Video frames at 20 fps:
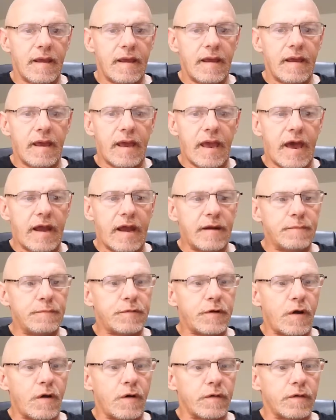Adams
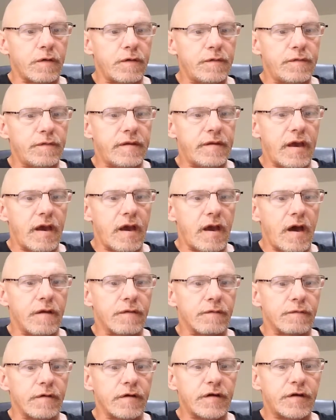argued that
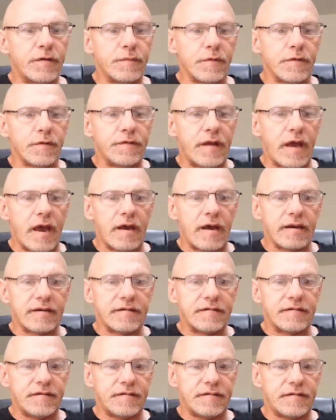unreasonable doubt
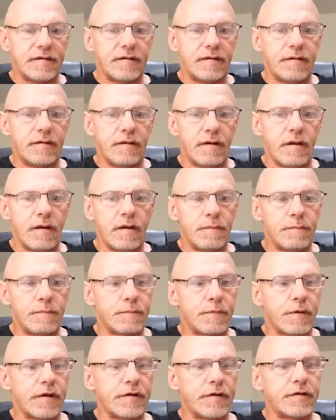existed.
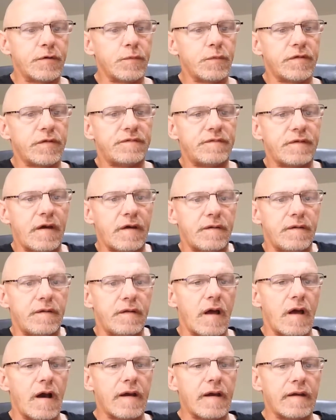Preston was found
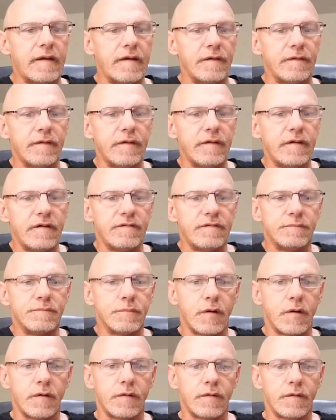not guilty of
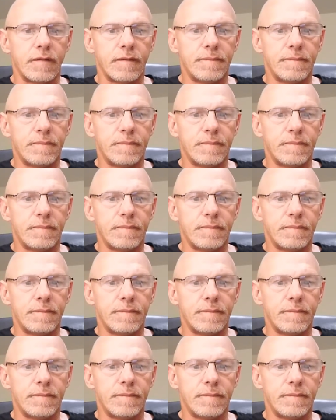murder.